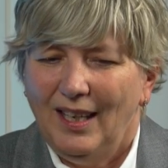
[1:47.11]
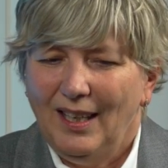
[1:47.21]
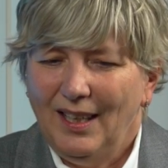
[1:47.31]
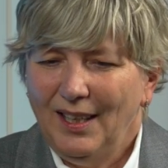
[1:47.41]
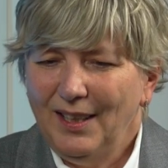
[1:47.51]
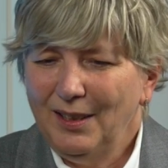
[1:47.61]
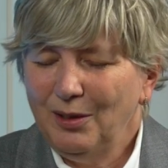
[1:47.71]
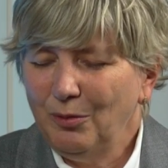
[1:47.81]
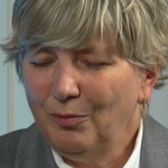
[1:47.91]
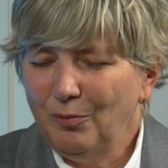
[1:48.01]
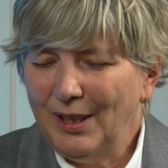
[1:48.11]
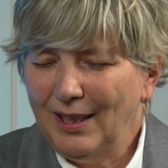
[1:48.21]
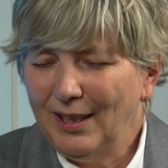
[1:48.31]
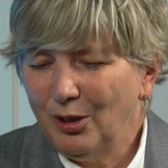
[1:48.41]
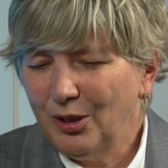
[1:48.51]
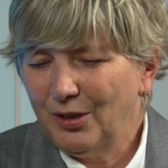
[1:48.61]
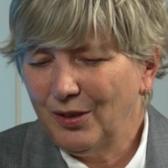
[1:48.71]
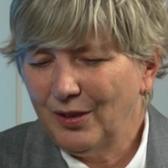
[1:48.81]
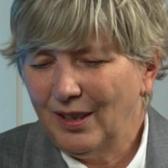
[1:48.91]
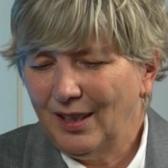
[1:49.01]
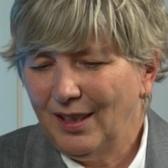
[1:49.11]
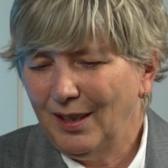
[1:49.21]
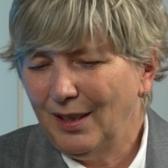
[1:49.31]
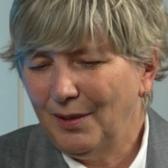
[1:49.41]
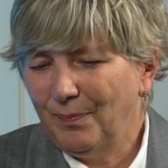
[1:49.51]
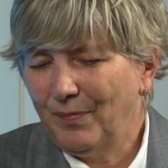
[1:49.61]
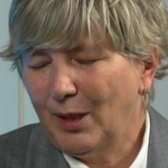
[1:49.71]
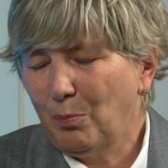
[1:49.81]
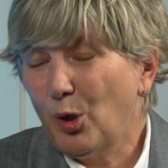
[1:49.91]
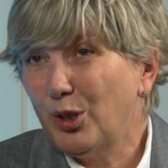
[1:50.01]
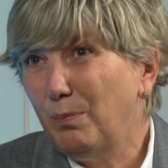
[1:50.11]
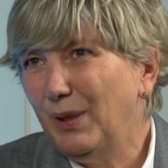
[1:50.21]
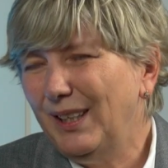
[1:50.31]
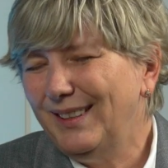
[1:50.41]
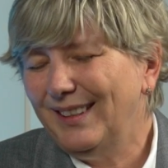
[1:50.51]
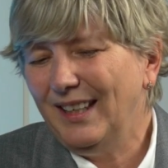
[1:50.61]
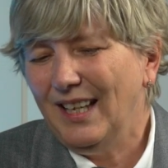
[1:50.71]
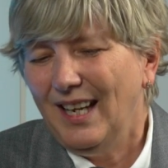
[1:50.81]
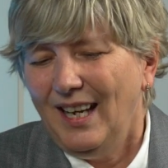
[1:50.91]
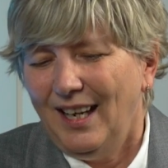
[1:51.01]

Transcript: And when I got the possibility,